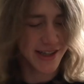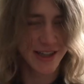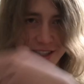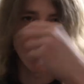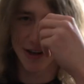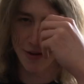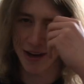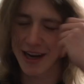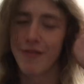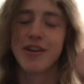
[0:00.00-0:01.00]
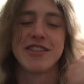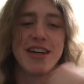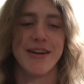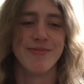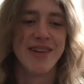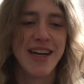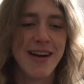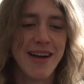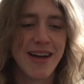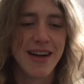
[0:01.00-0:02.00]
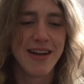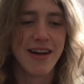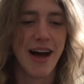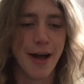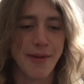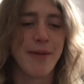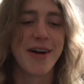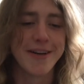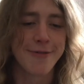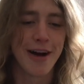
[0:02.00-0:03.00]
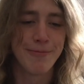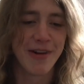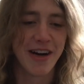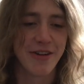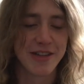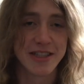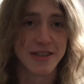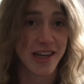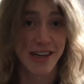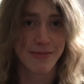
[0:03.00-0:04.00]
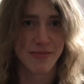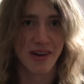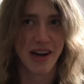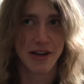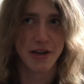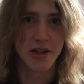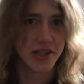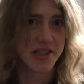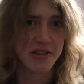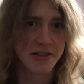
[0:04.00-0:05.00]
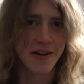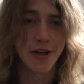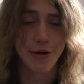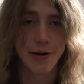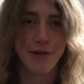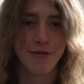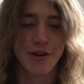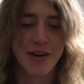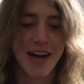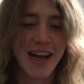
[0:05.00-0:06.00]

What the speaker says: Because, you know, like, every time I'm at my grandparents and, like, my cousins and all are over,